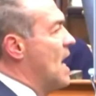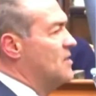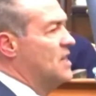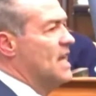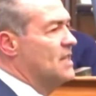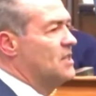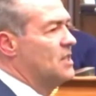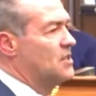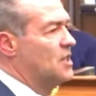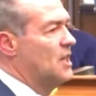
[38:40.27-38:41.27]
as they
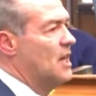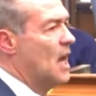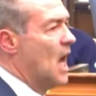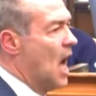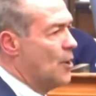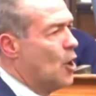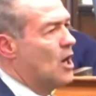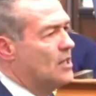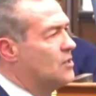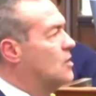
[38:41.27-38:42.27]
existed on
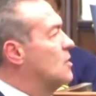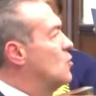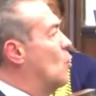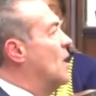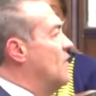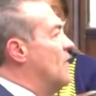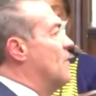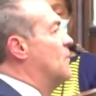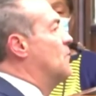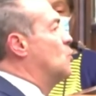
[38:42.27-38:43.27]
August
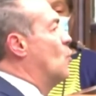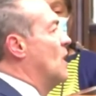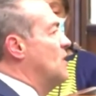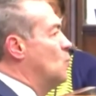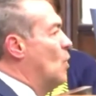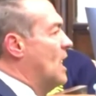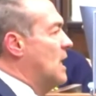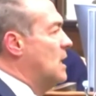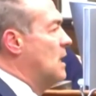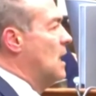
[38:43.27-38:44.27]
25th of 2020.
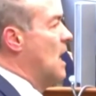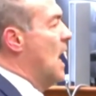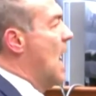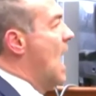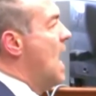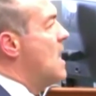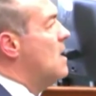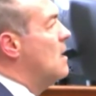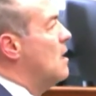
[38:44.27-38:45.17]
And